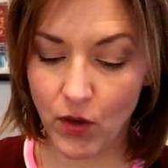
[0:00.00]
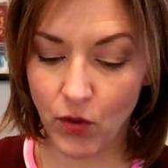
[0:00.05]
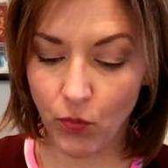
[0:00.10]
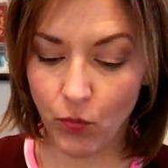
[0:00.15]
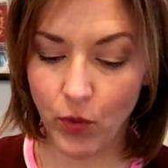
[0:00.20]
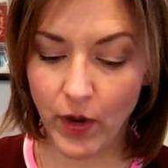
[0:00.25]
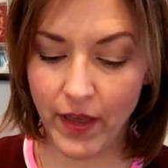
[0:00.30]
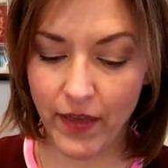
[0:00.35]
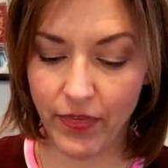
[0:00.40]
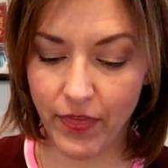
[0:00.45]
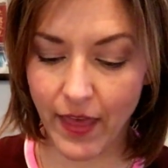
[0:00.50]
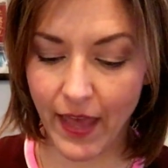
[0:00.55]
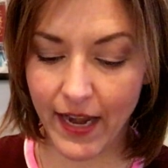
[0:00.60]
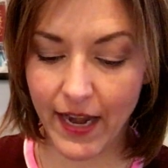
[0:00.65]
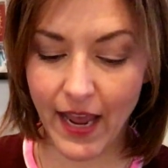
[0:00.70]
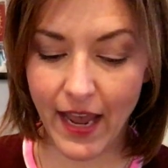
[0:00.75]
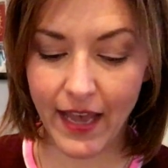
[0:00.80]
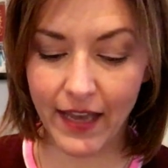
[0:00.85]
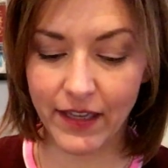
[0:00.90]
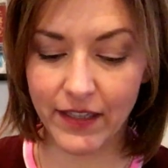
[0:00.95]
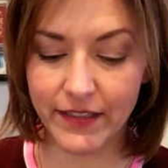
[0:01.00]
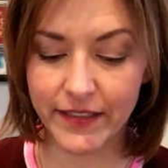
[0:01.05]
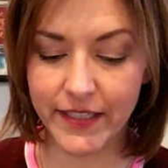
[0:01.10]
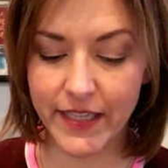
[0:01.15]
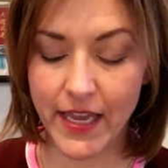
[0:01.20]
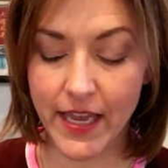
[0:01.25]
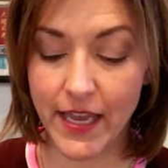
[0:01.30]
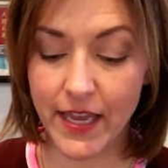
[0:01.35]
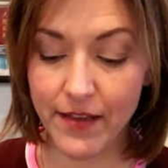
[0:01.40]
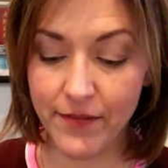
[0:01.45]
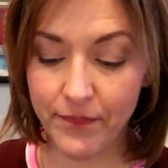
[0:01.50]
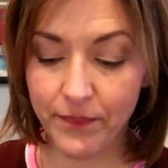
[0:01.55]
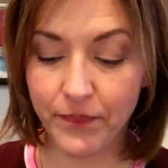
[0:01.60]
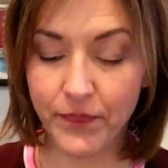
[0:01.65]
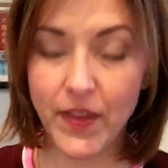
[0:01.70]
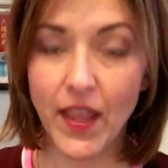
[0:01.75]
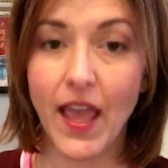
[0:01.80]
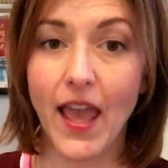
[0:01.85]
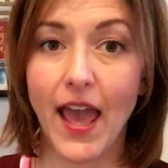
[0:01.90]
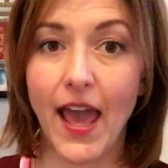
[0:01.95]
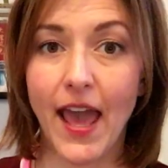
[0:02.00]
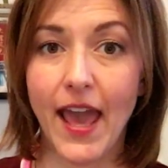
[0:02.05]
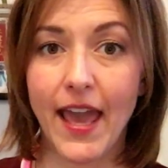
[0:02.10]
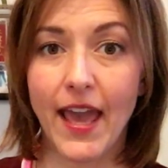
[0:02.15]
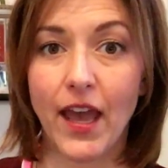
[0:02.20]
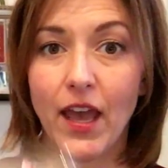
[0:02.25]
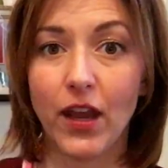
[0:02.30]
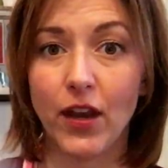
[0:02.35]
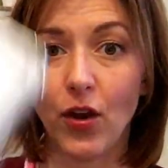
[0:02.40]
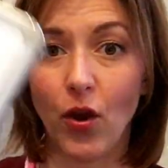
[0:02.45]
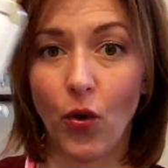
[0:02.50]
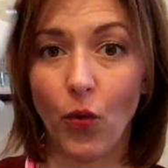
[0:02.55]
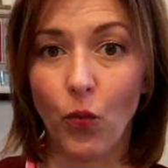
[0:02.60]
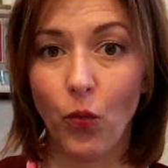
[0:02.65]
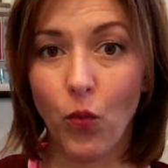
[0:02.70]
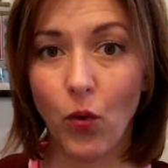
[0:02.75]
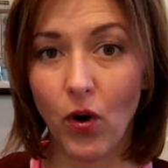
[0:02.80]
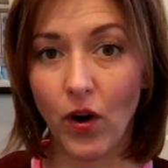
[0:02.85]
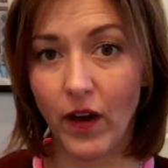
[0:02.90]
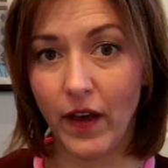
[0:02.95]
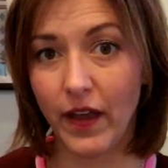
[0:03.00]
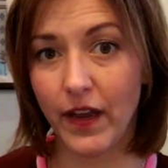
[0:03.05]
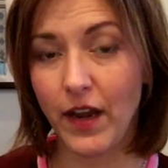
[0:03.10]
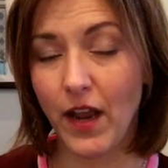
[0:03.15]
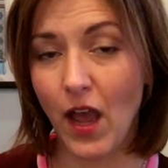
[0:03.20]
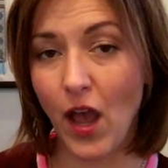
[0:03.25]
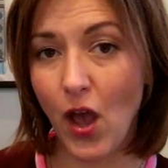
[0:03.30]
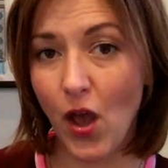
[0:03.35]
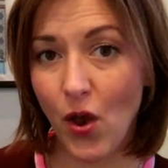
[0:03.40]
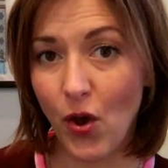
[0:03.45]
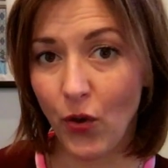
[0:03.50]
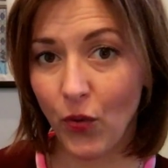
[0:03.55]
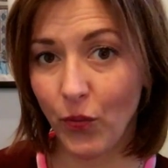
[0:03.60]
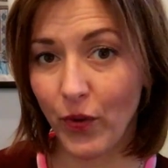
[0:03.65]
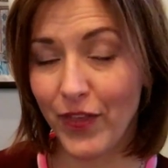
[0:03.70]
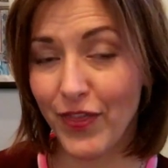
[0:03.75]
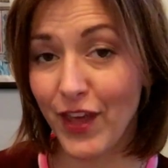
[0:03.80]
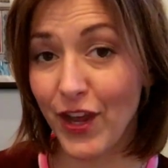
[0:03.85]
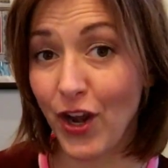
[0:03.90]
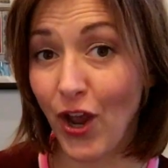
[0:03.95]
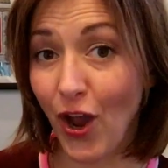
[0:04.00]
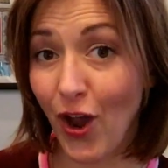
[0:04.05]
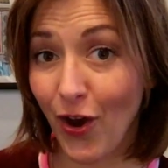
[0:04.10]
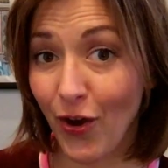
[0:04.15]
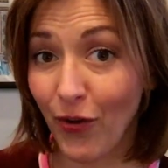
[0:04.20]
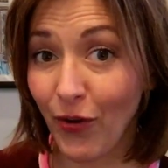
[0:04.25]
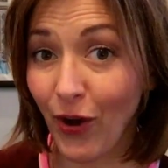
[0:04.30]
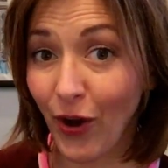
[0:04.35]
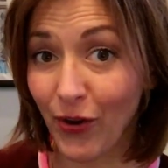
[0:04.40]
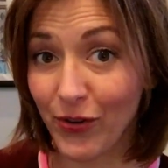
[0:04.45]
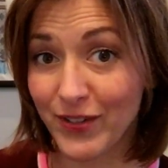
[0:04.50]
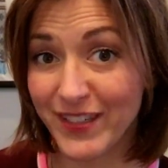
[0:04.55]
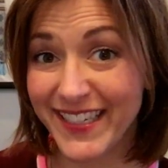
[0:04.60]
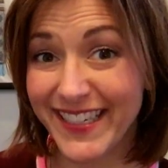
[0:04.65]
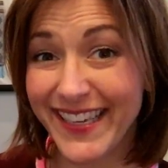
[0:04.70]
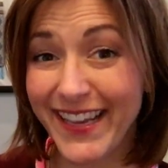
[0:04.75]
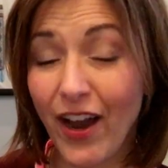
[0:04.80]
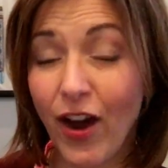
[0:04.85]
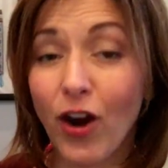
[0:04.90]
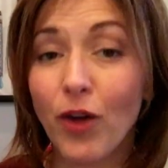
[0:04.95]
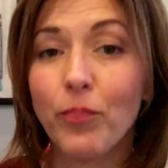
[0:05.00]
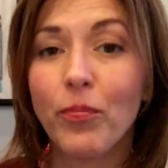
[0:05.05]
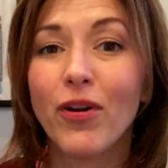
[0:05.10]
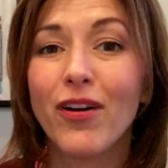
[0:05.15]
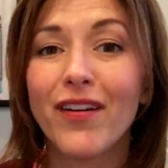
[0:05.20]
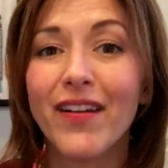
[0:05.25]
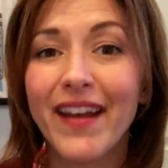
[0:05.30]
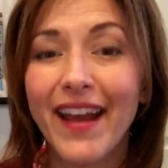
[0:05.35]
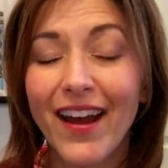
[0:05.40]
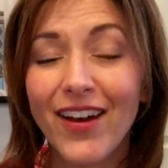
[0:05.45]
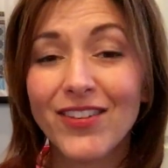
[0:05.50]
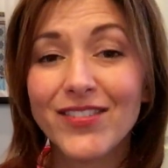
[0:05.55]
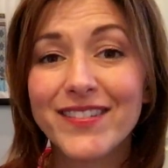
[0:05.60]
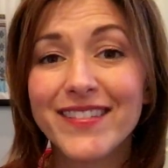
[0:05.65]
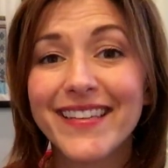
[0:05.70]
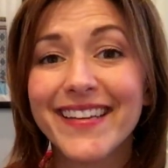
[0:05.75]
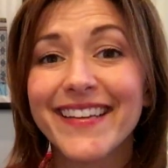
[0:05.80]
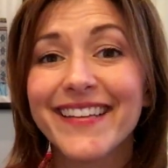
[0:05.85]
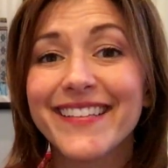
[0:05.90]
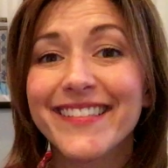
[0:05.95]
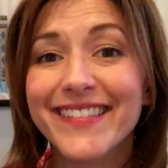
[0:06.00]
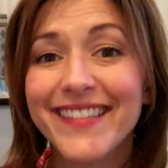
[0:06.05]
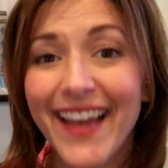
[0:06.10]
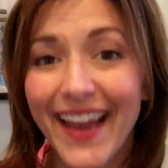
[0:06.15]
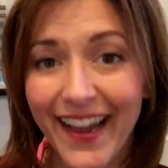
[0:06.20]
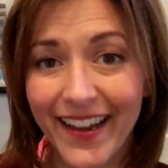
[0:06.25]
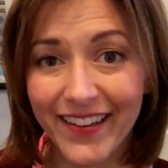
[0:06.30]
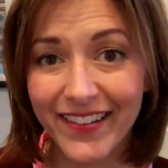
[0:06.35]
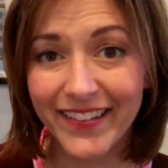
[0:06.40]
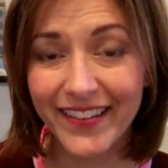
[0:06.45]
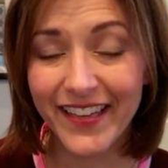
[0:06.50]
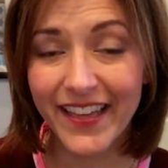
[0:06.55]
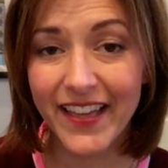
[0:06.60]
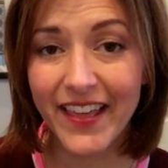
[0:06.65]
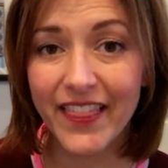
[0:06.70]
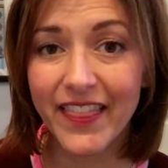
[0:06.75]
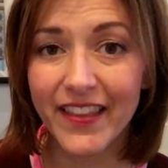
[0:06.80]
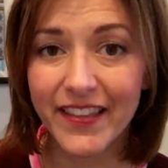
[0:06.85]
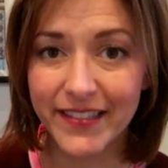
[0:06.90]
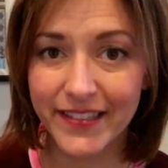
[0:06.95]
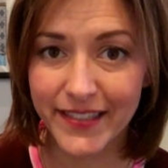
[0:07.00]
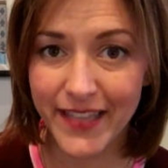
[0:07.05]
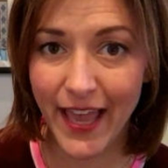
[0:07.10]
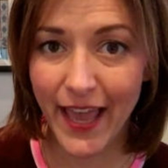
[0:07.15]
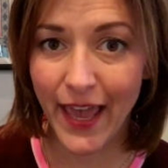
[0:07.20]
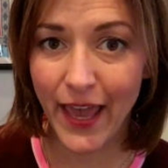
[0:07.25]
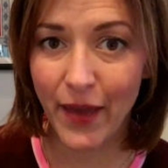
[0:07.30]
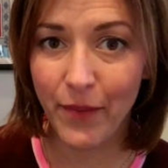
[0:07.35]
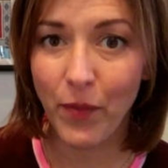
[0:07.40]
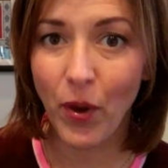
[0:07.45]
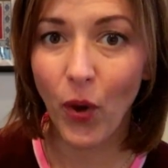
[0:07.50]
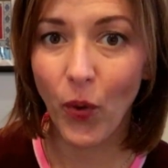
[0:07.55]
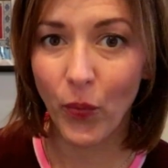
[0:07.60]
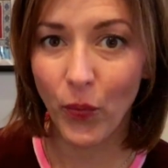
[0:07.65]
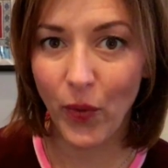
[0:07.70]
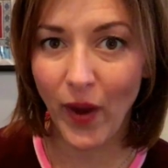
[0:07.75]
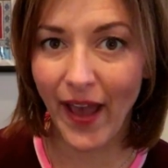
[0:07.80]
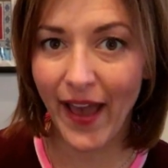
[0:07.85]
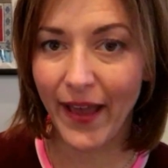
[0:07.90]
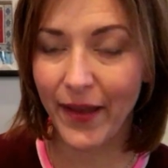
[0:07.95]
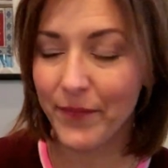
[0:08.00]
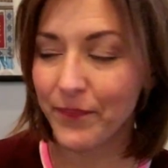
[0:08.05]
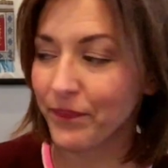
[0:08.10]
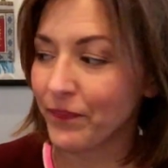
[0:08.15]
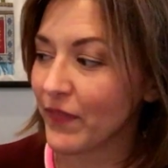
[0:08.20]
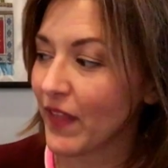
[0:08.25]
with an LD and would with an OOD are pronounced exactly the same way.